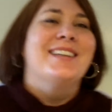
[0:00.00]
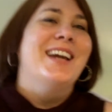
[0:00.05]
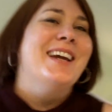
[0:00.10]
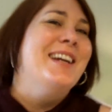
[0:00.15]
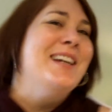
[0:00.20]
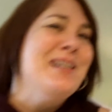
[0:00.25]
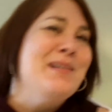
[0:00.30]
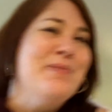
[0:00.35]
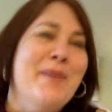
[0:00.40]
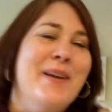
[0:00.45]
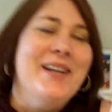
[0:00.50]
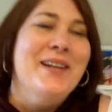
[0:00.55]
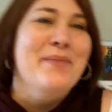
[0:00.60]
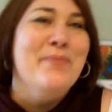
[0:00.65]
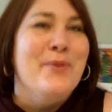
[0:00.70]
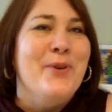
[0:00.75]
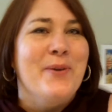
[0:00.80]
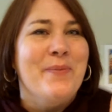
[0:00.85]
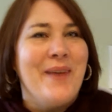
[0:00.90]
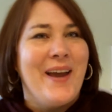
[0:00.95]
been in
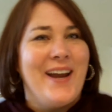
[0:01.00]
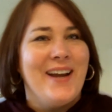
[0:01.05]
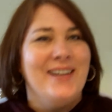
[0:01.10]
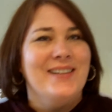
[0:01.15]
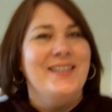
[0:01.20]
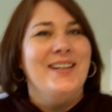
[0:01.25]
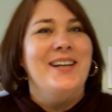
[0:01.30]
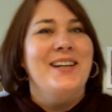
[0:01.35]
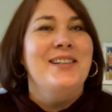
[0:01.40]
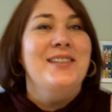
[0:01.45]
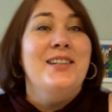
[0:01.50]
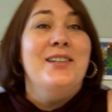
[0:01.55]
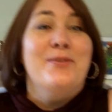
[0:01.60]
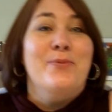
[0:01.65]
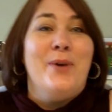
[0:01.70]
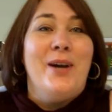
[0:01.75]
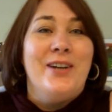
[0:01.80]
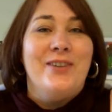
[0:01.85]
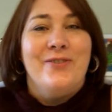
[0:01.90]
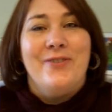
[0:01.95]
more magazines. He's
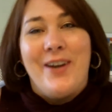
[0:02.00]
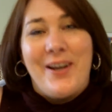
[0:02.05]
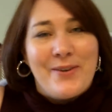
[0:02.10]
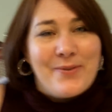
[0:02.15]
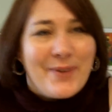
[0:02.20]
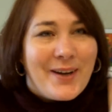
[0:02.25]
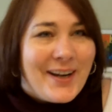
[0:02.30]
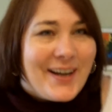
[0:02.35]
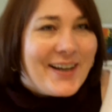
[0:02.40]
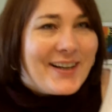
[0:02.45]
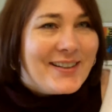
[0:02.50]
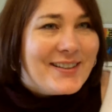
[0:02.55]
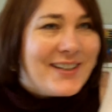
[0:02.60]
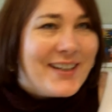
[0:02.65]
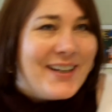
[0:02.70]
walked runways.